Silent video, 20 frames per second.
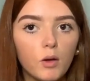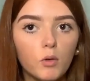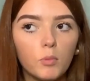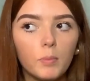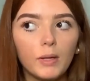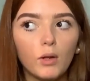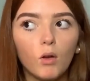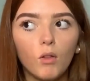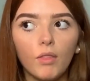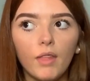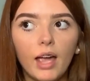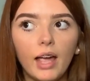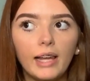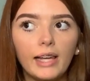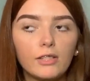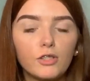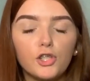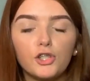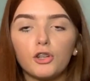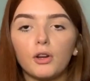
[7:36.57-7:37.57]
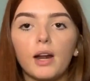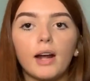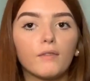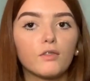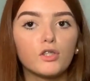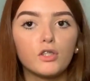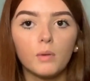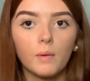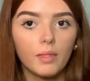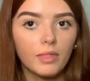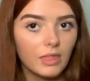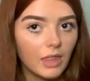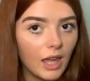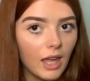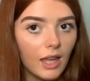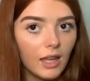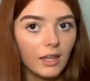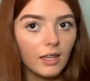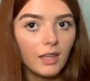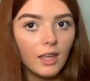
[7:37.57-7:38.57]
will be on there. I literally don't have to do a
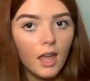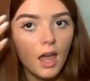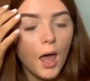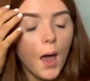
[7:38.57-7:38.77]
thing.